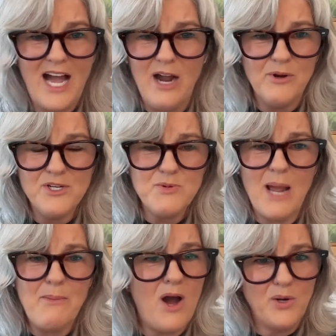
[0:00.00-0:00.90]
the beautiful
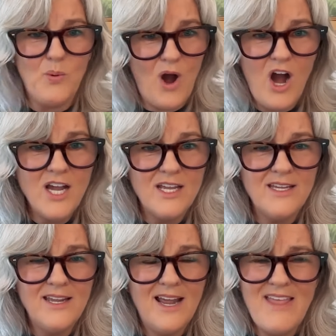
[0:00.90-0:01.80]
flowers when I'm
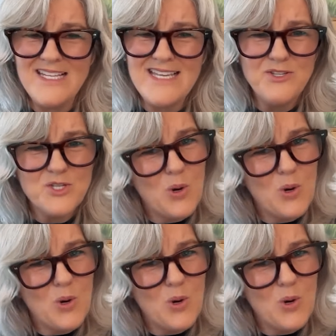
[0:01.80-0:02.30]
on a walk.